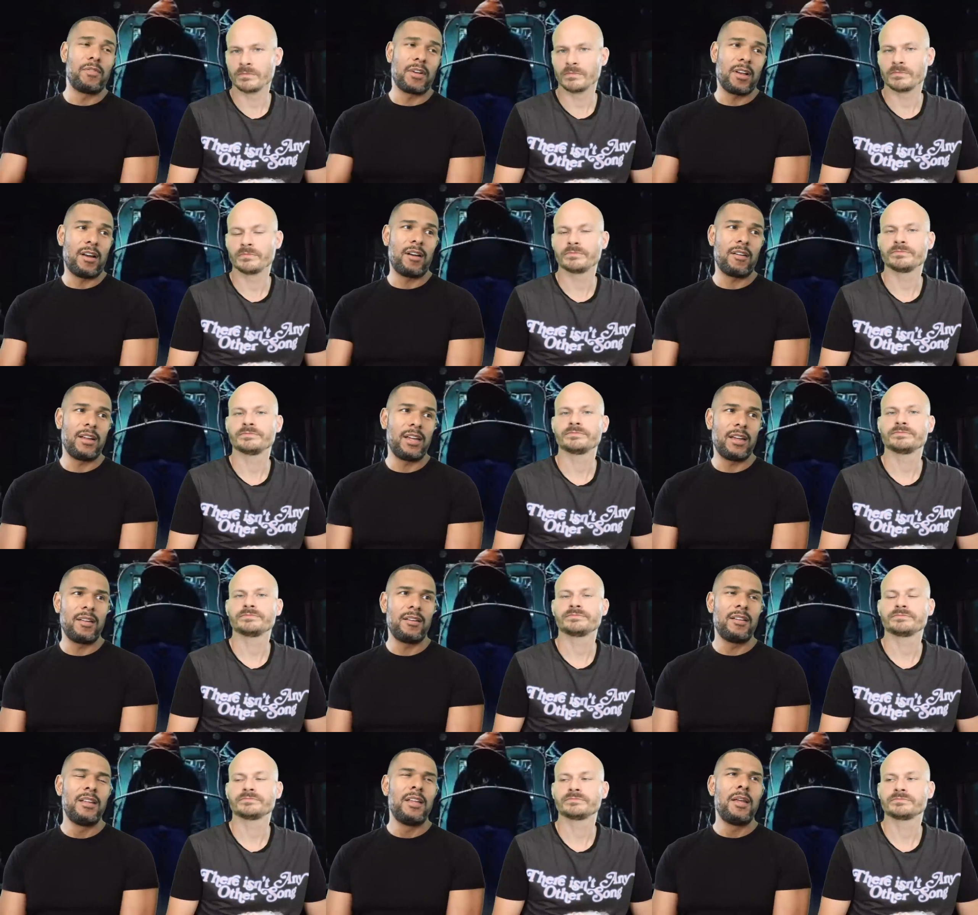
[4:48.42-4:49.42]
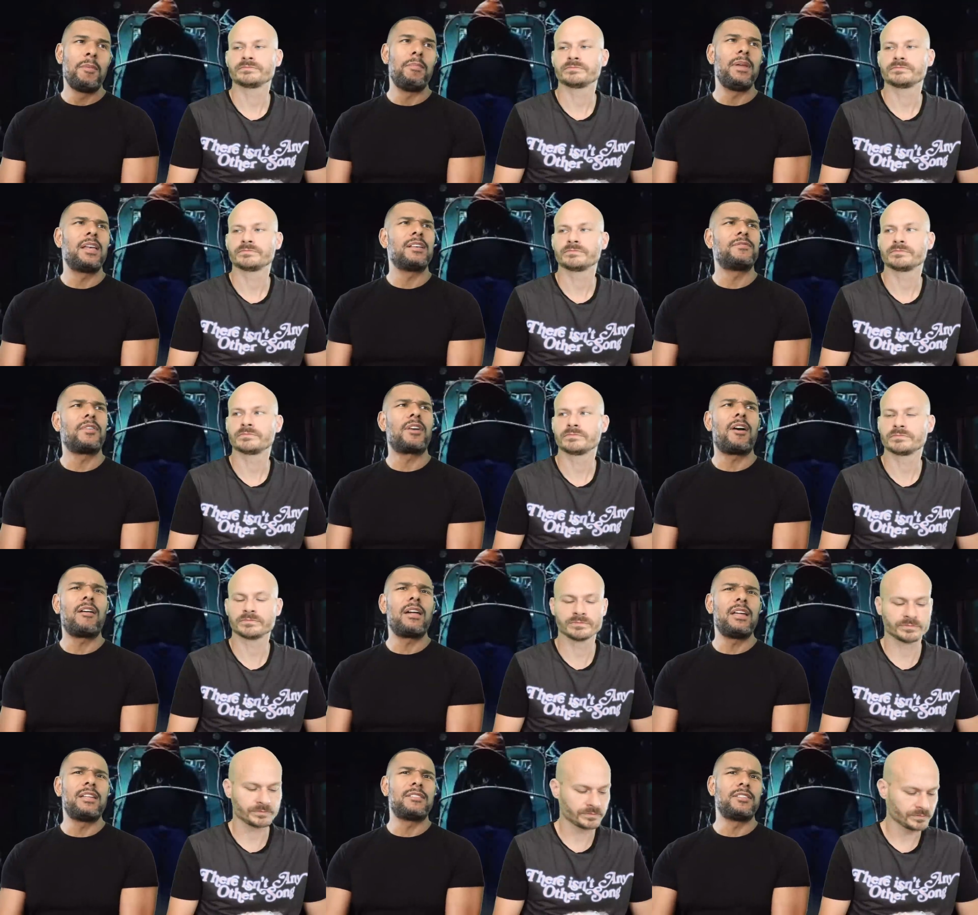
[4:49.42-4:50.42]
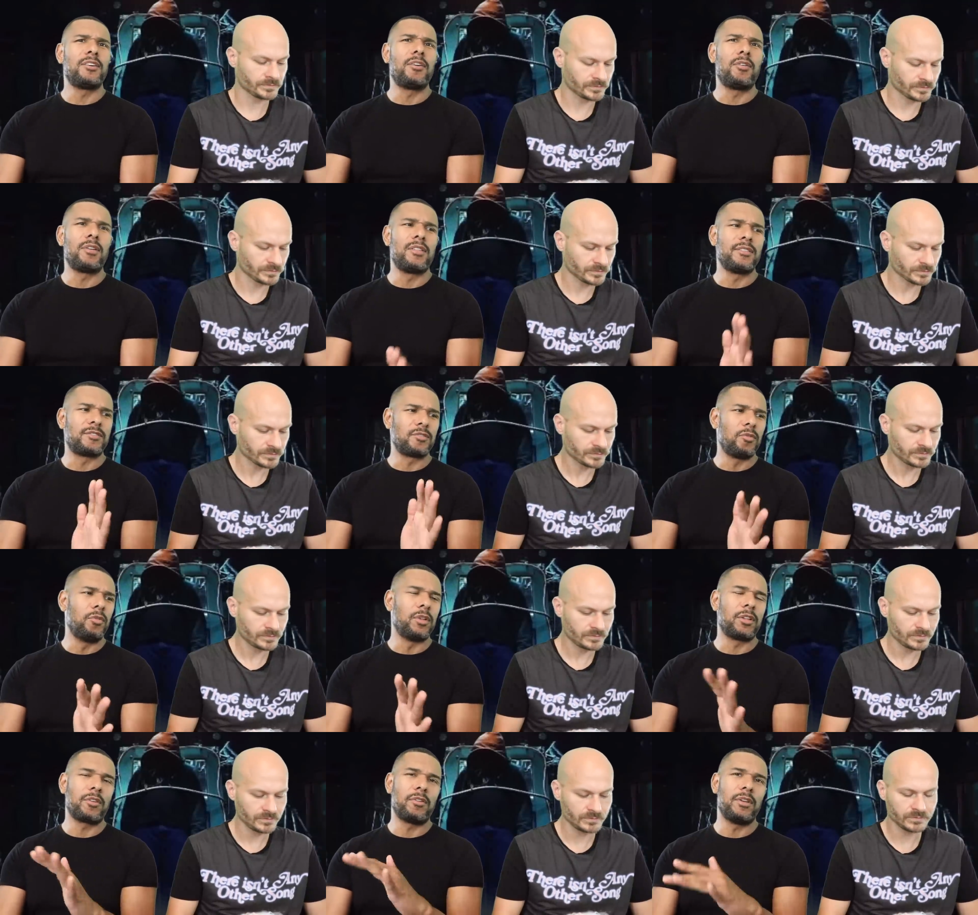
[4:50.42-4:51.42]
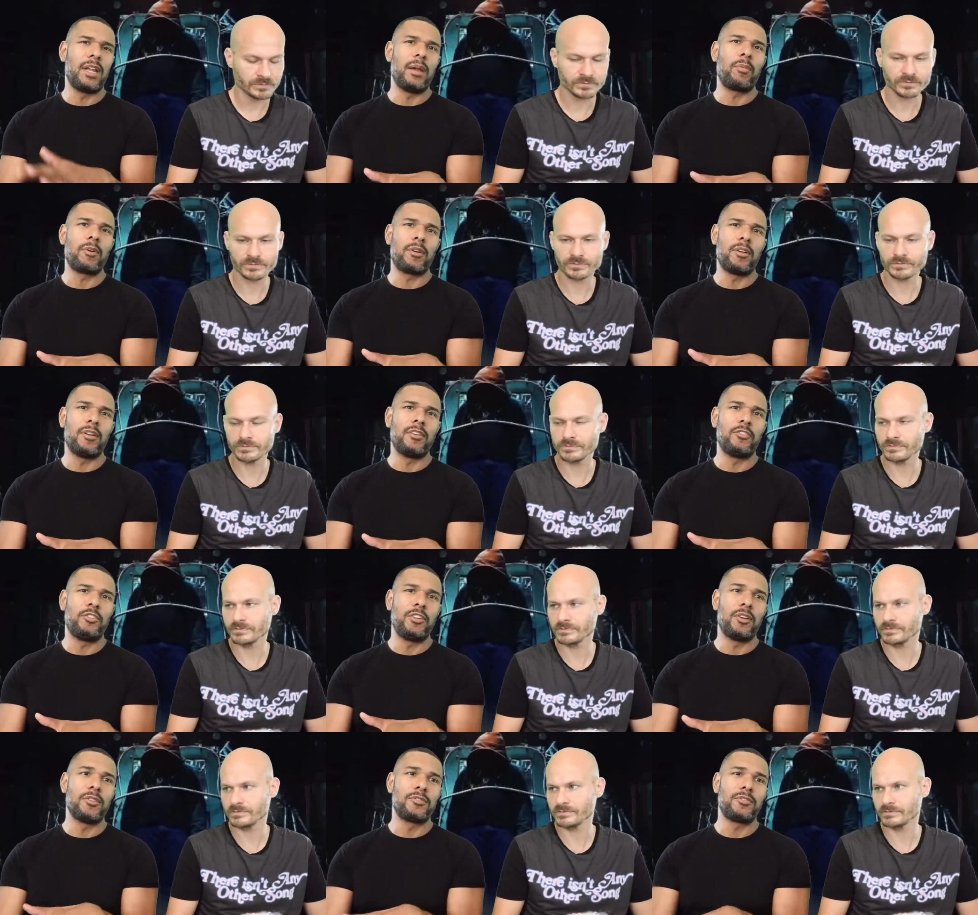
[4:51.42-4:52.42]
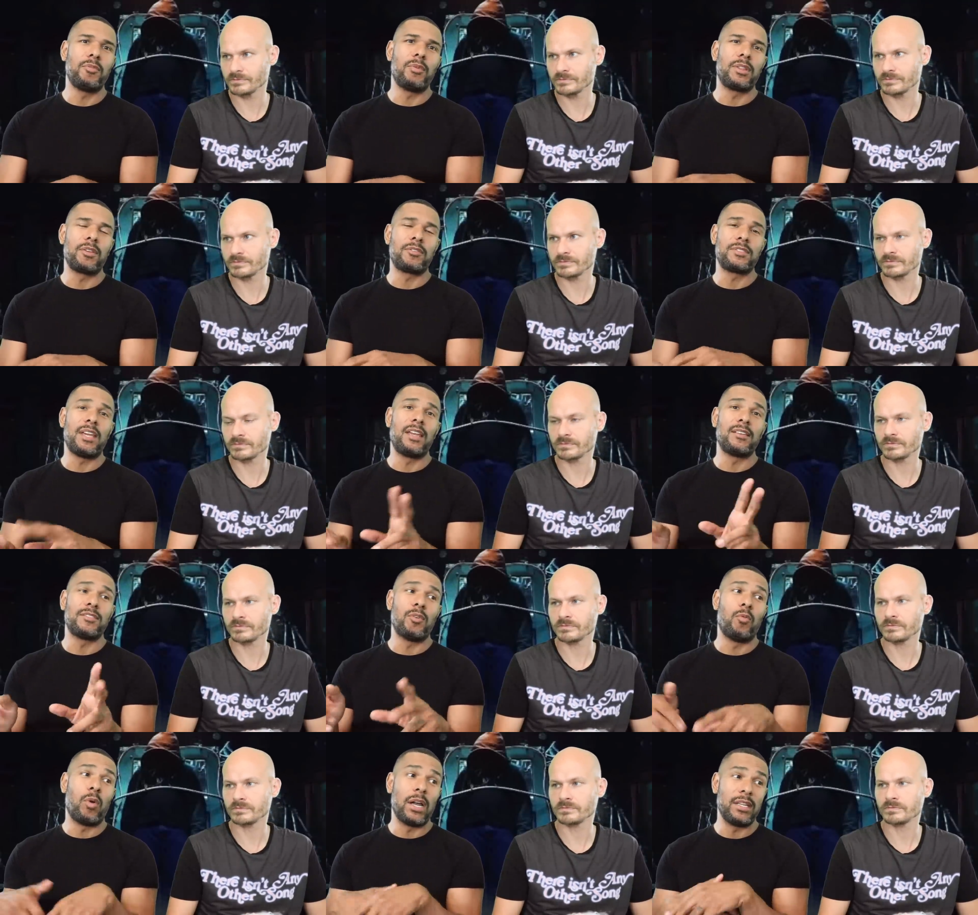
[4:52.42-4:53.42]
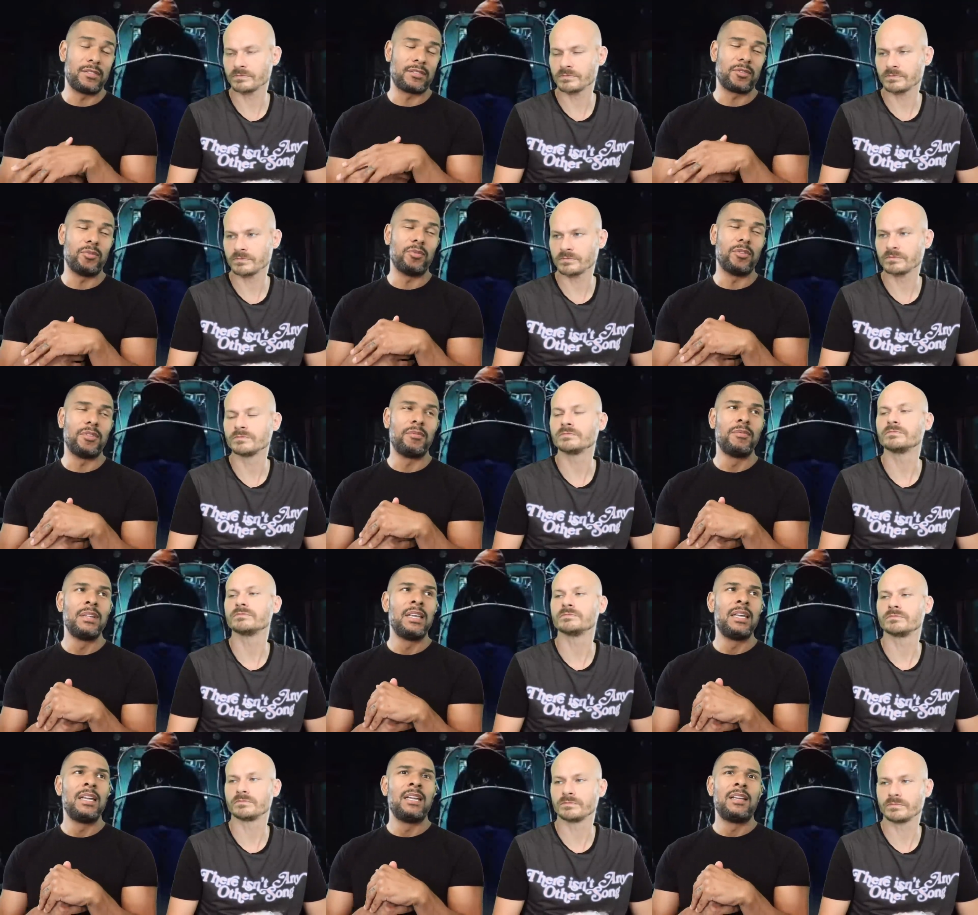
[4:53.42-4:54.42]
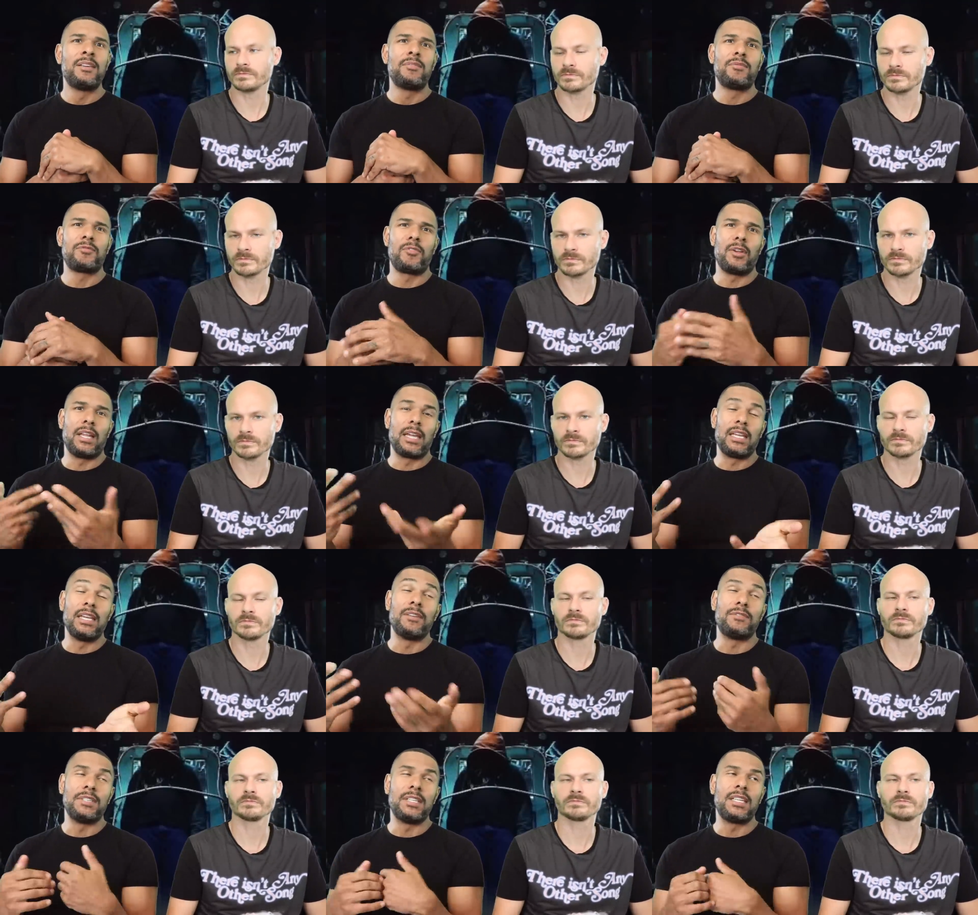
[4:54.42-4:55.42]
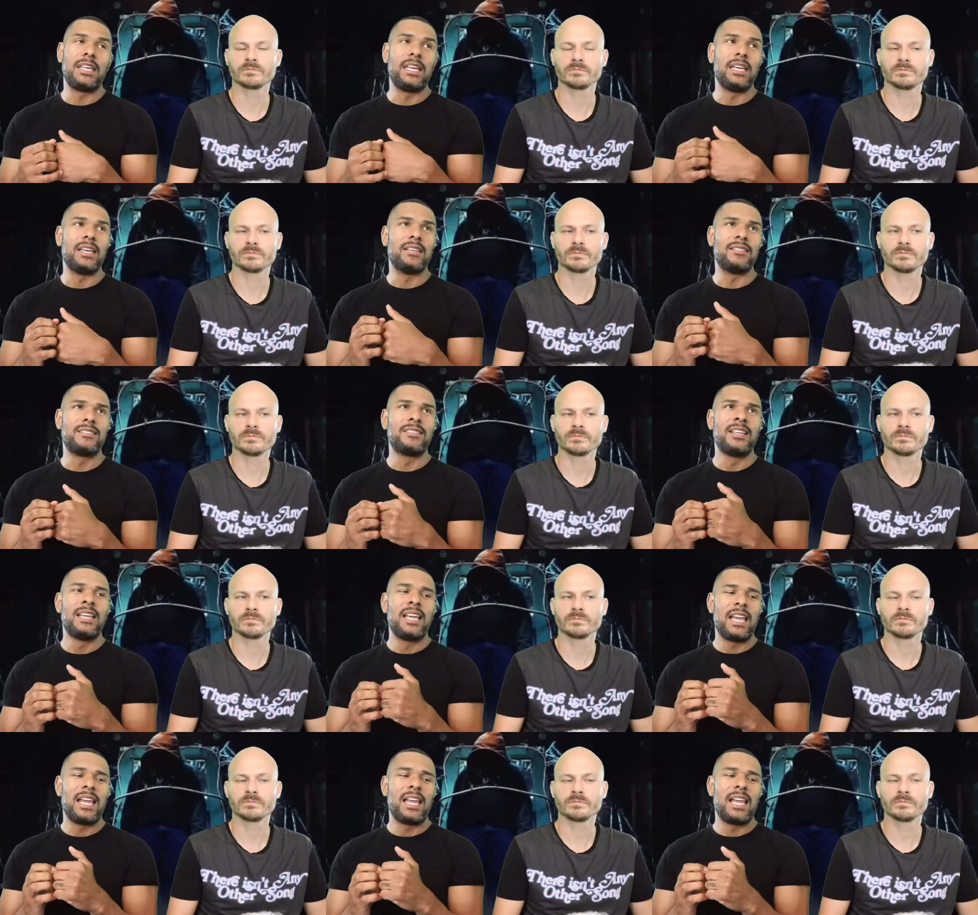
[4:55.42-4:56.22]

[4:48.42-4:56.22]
Speaker 1: Vicaria because Vicaria doesn't go to the school in her neighborhood. She goes to what they're saying is a white school for like gifted kids.